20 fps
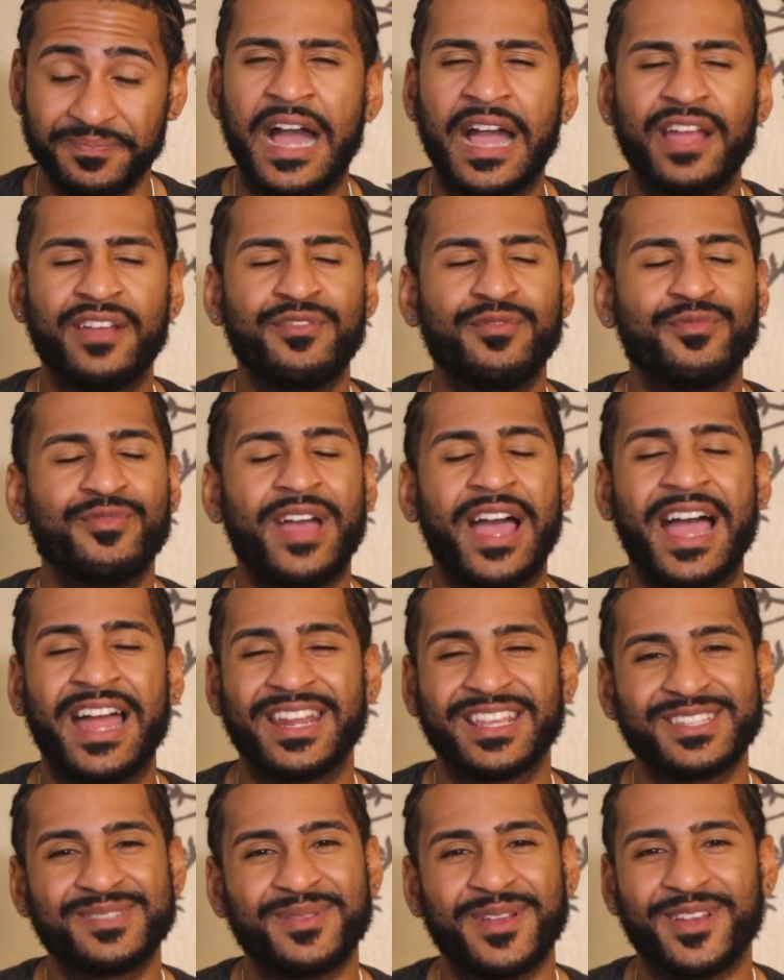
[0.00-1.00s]
I
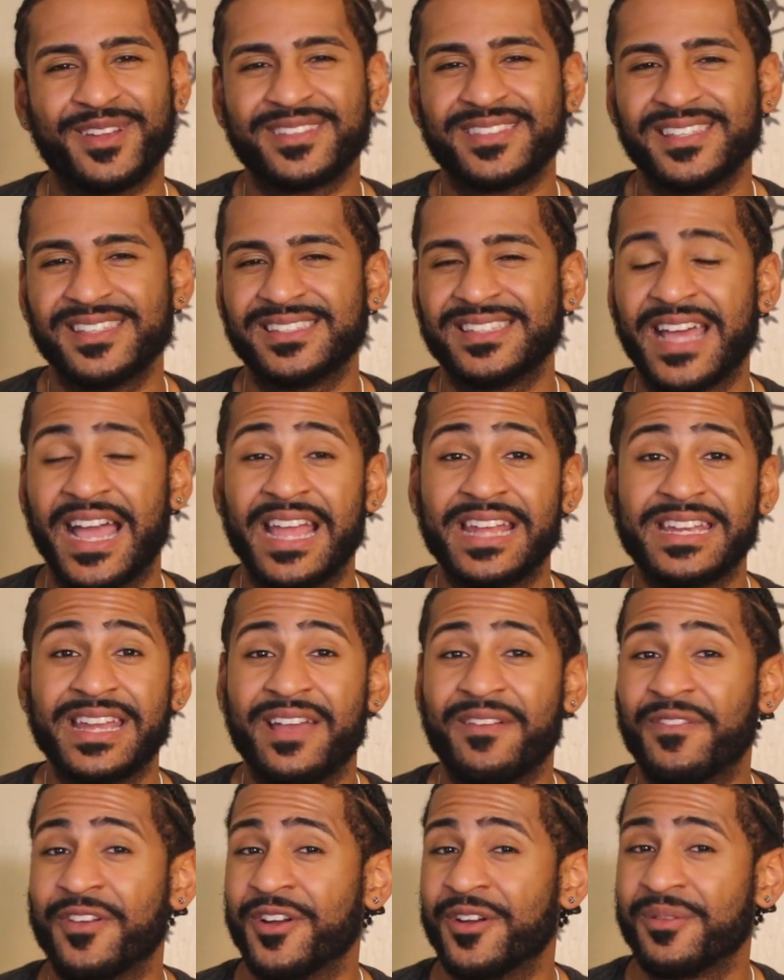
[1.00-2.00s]
had experiences that I
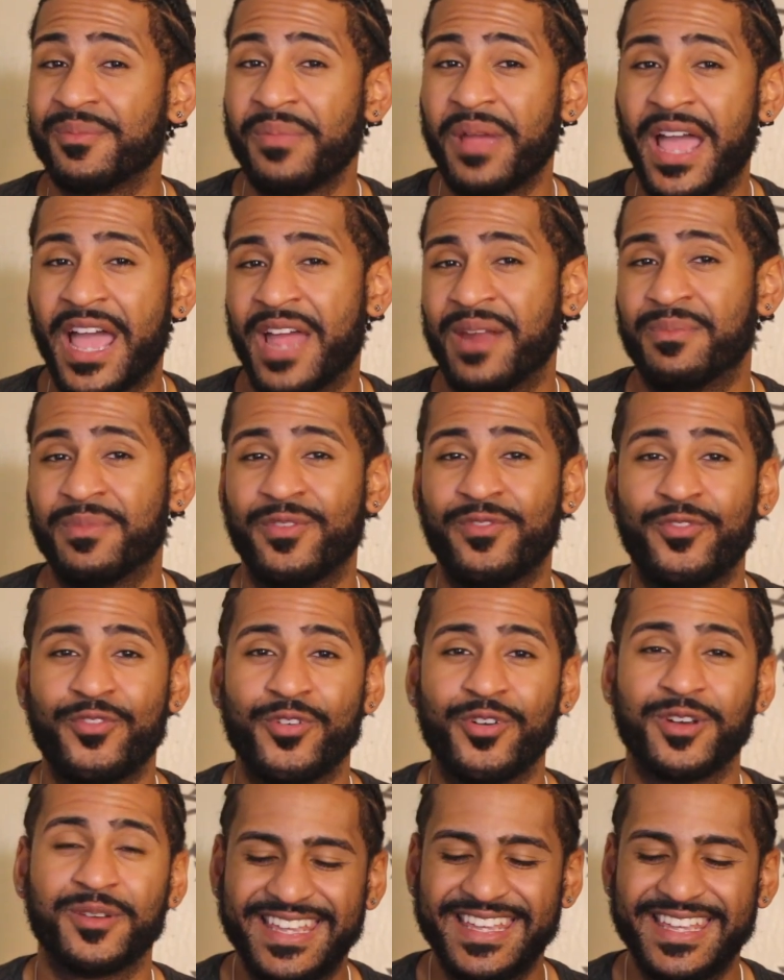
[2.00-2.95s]
never had before.